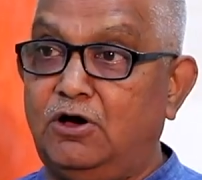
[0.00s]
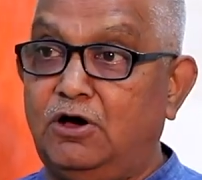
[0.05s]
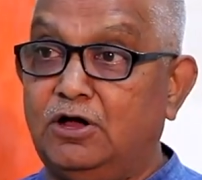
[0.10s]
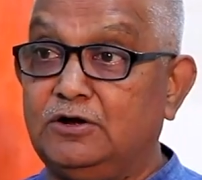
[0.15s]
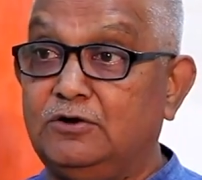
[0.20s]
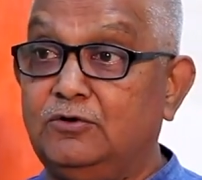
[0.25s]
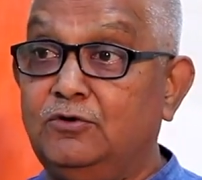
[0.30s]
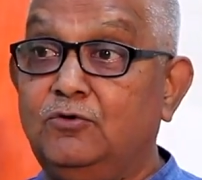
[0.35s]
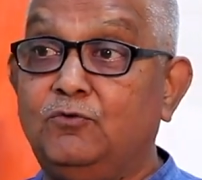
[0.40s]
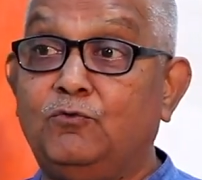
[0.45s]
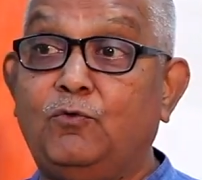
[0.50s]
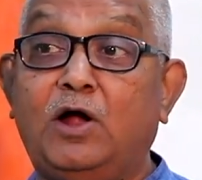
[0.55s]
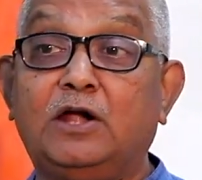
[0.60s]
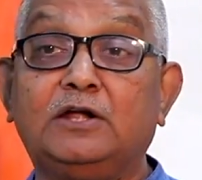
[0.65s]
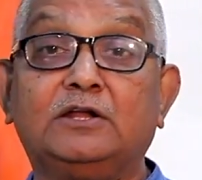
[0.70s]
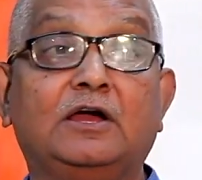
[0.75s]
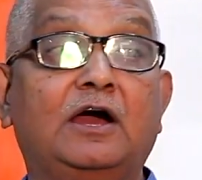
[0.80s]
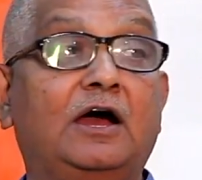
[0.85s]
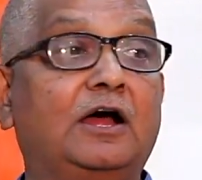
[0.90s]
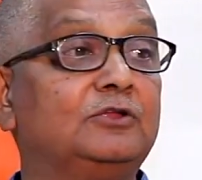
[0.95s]
on
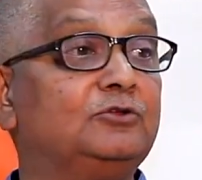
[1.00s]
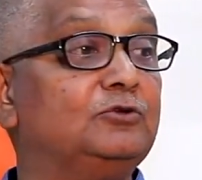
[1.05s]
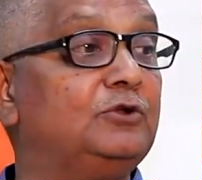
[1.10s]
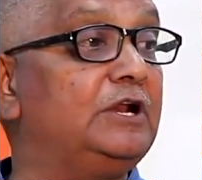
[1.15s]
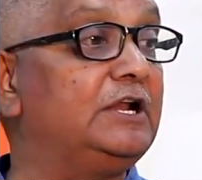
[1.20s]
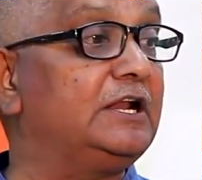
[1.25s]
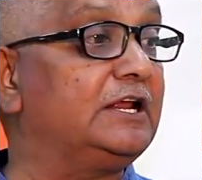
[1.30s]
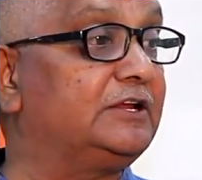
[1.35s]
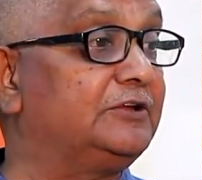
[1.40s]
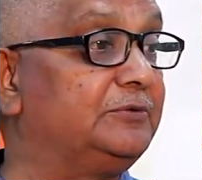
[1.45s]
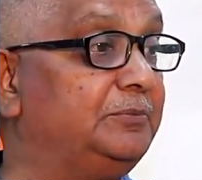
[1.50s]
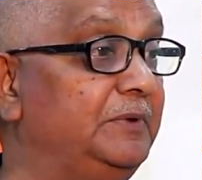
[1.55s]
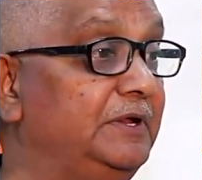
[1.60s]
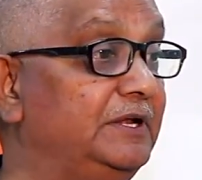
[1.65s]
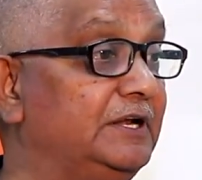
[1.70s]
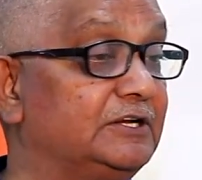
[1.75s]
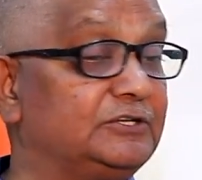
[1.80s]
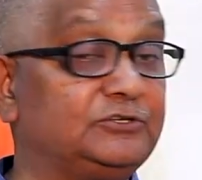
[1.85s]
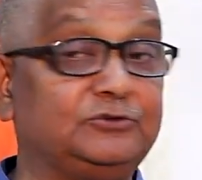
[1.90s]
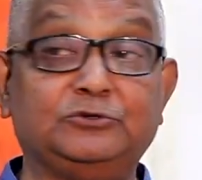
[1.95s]
what Gazulu
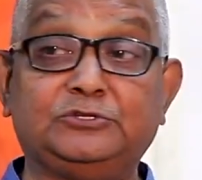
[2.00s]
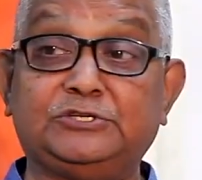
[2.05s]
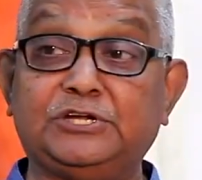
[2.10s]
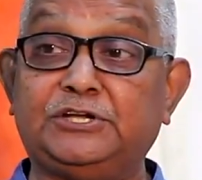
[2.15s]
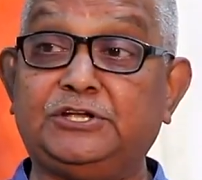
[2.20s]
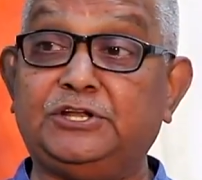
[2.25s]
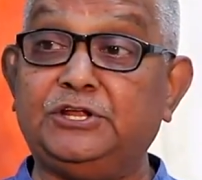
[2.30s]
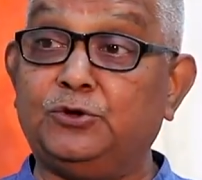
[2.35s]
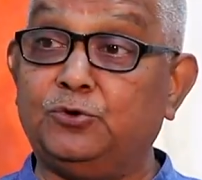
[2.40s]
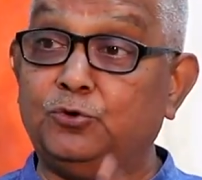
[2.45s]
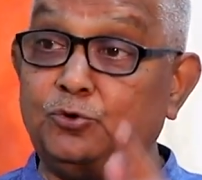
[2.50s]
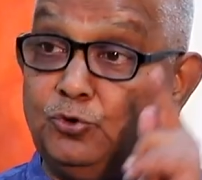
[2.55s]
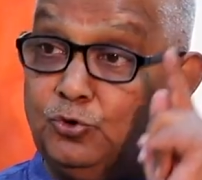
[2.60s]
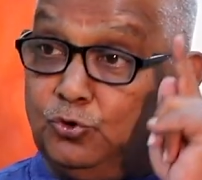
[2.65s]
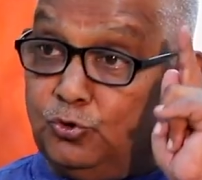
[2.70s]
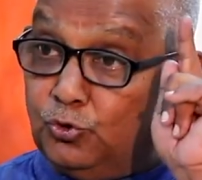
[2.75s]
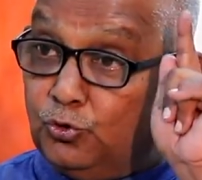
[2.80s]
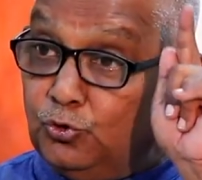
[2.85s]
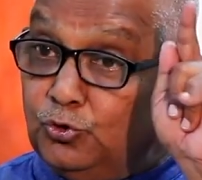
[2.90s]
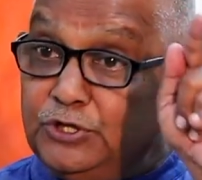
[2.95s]
Lakshminarasu Chetty
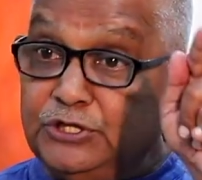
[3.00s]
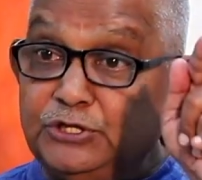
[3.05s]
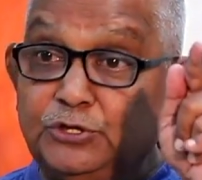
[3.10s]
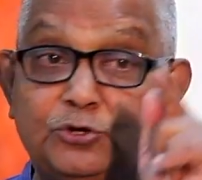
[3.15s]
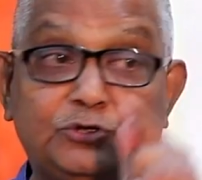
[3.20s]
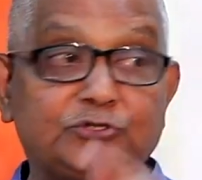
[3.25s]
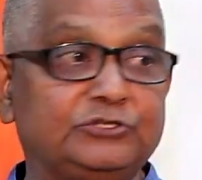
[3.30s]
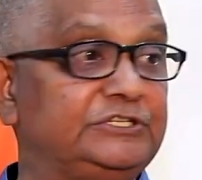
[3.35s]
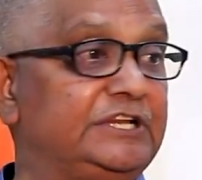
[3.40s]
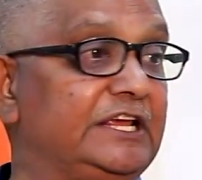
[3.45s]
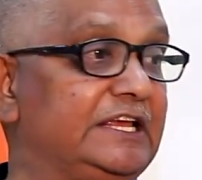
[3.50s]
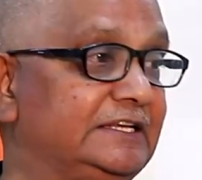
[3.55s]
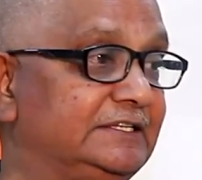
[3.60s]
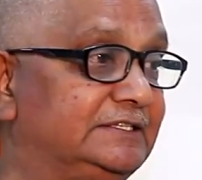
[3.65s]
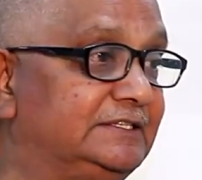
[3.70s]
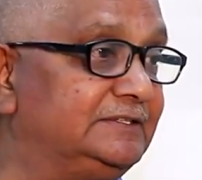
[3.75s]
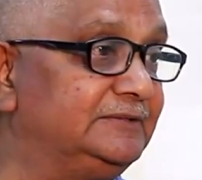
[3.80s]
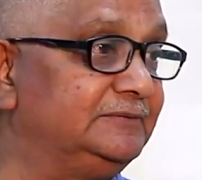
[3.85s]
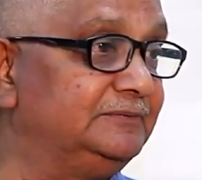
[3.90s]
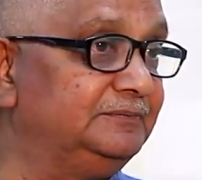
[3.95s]
could do in those
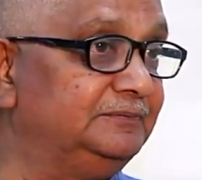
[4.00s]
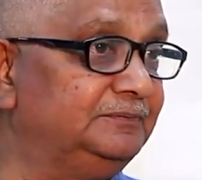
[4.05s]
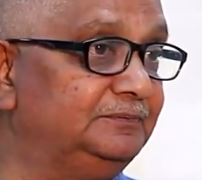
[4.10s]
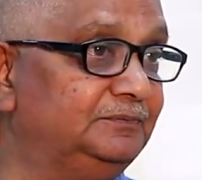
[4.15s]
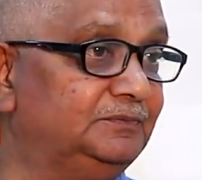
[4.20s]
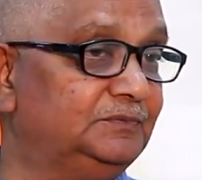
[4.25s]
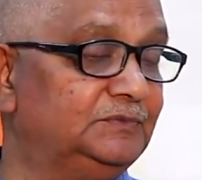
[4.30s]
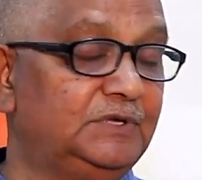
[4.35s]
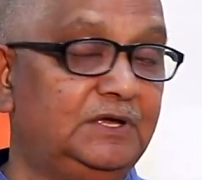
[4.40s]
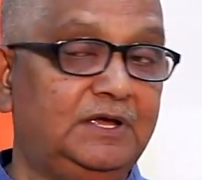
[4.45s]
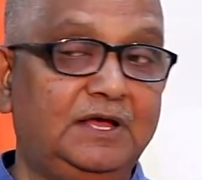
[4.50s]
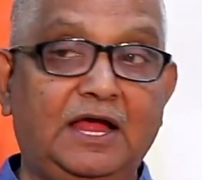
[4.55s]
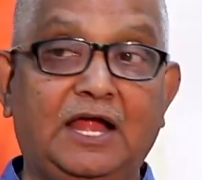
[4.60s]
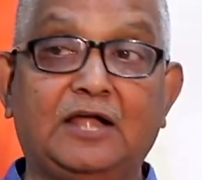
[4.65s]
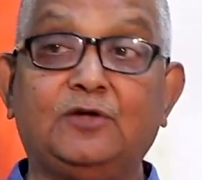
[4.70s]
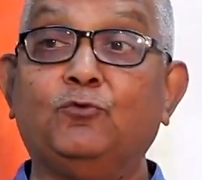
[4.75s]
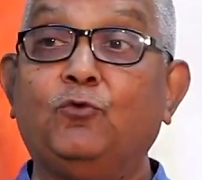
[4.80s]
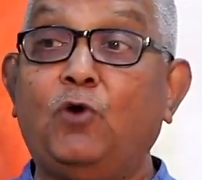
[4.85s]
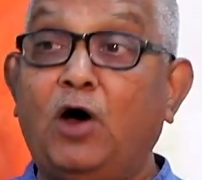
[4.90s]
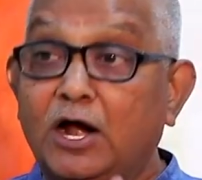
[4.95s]
days
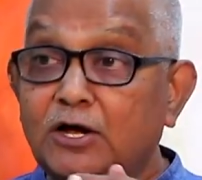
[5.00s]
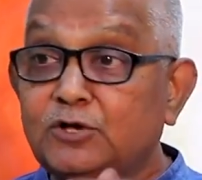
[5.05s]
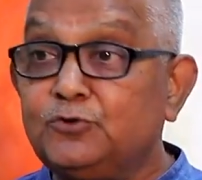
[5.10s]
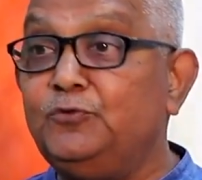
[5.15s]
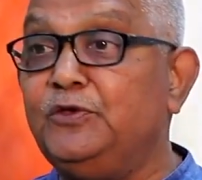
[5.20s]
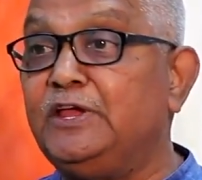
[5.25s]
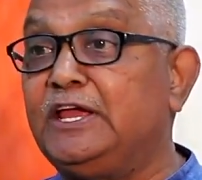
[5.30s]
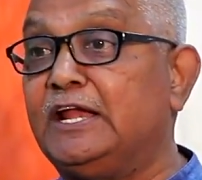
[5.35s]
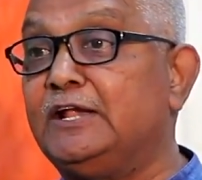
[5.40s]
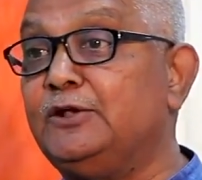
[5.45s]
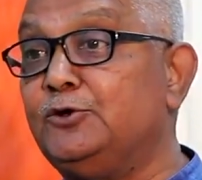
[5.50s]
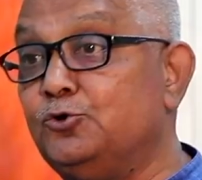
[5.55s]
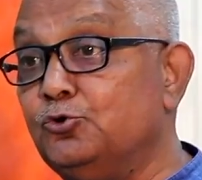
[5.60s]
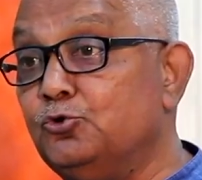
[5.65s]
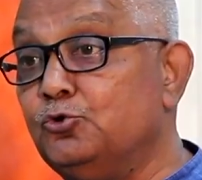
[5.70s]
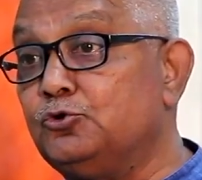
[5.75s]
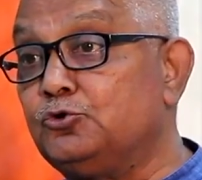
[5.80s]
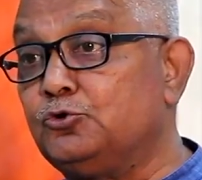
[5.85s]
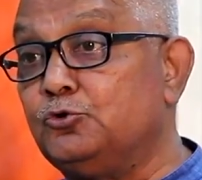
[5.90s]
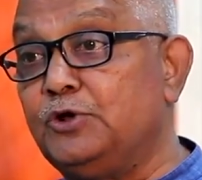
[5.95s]
and what we can
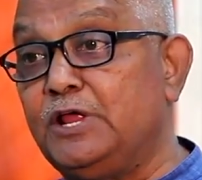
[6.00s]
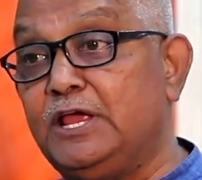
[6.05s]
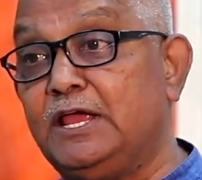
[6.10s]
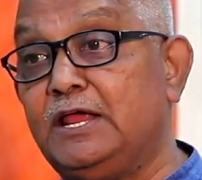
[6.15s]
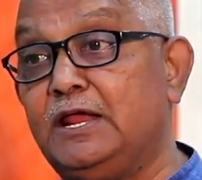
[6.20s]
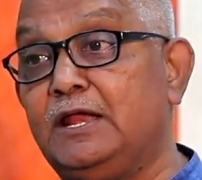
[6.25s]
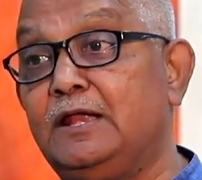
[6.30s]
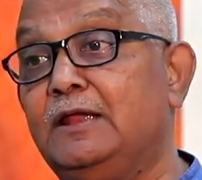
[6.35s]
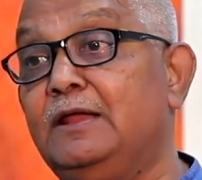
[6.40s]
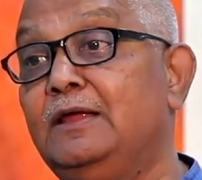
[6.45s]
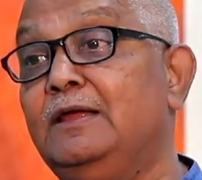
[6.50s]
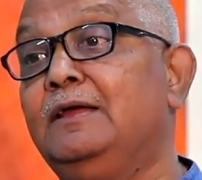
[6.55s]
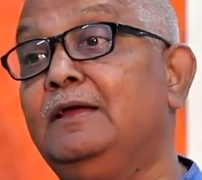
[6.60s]
do today,